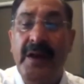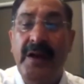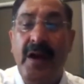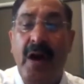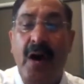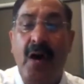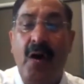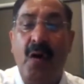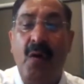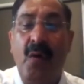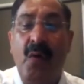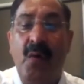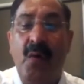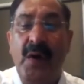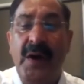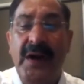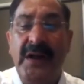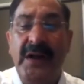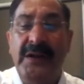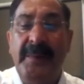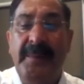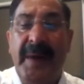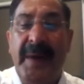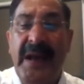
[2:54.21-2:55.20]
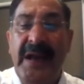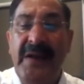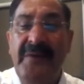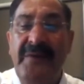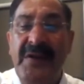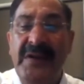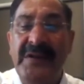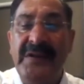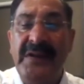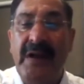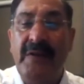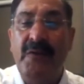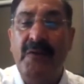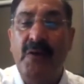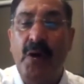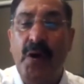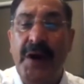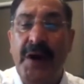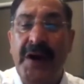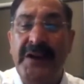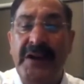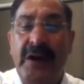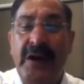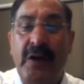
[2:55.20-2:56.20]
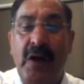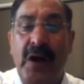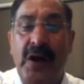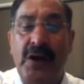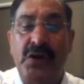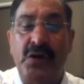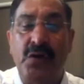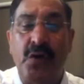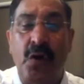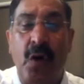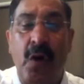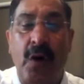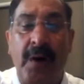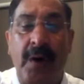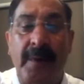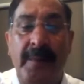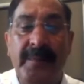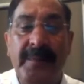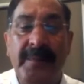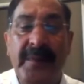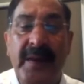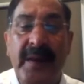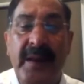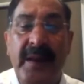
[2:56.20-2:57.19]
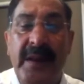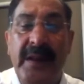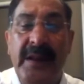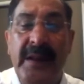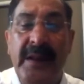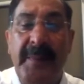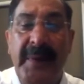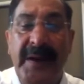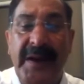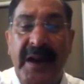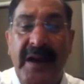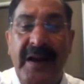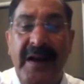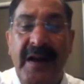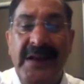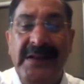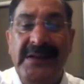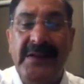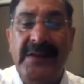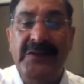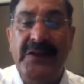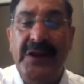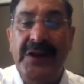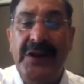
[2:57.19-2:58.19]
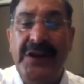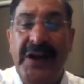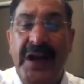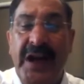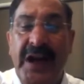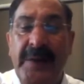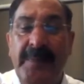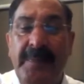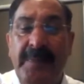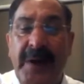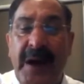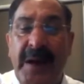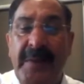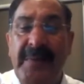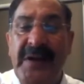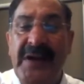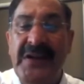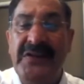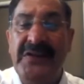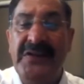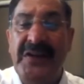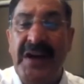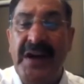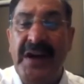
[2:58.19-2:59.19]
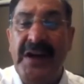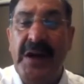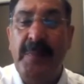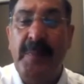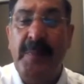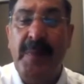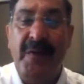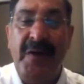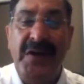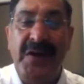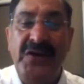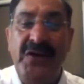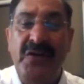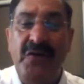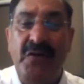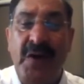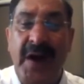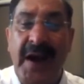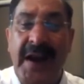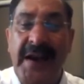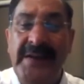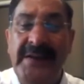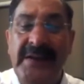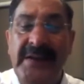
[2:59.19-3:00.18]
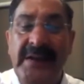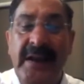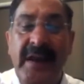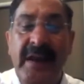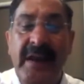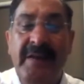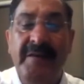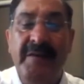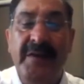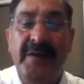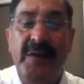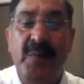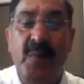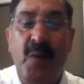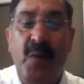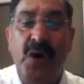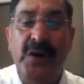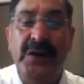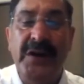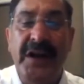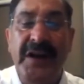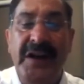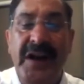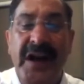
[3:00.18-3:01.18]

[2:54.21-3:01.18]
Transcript: Now, what are the benefits of lowering the cholesterol? The meta-analysis of 38 primary and secondary prevention trials with more than